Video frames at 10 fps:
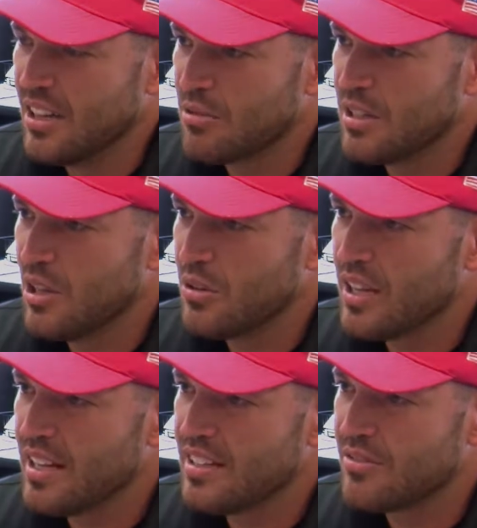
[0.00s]

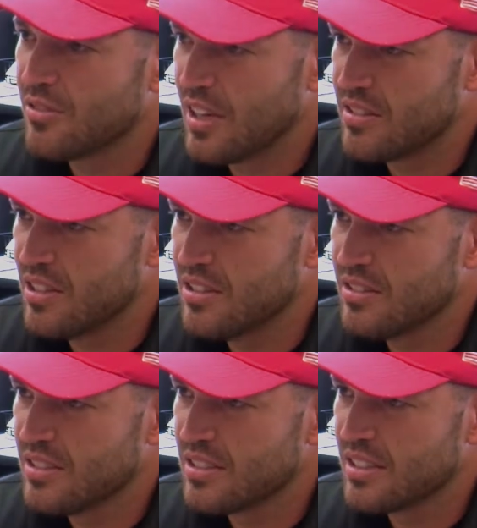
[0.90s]
Relocated to
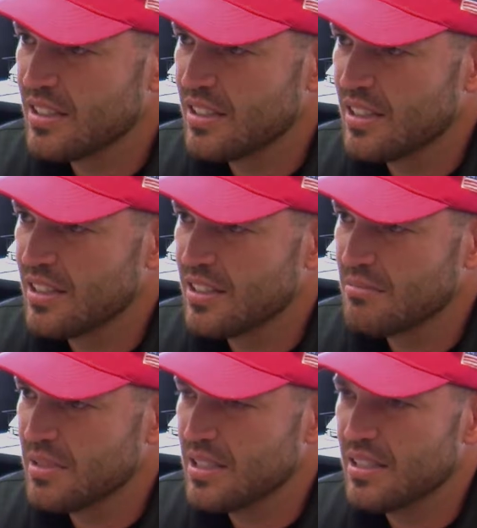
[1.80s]
Fresno
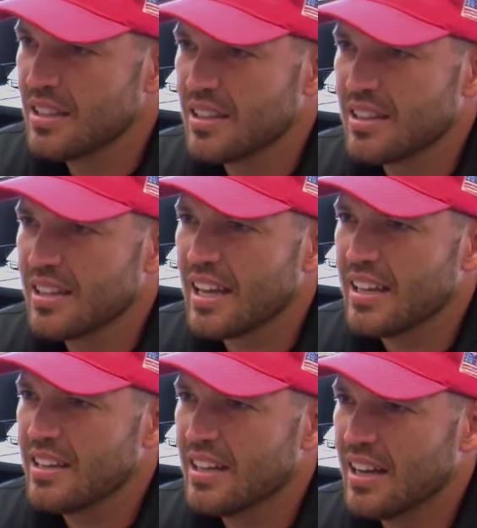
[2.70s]
in, I think,
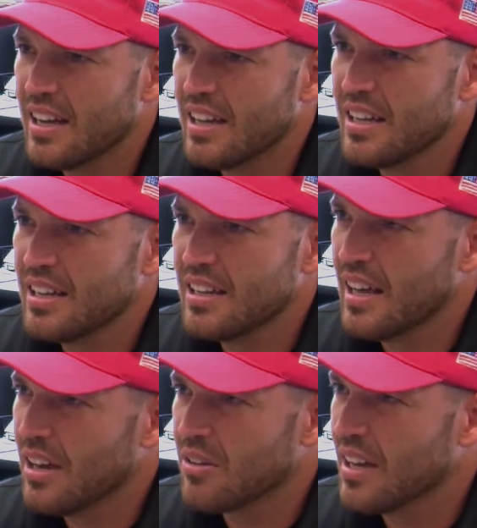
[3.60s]
89 and,
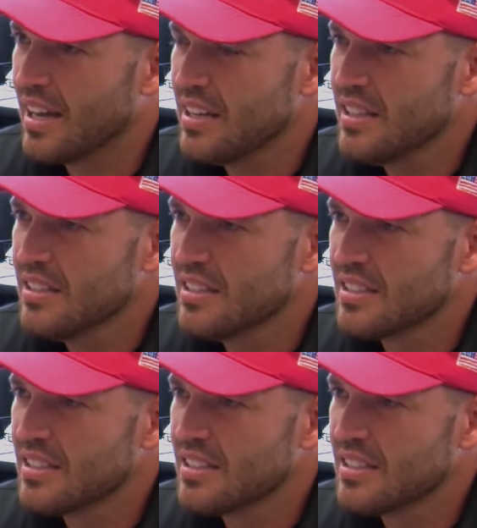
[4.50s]
or 90.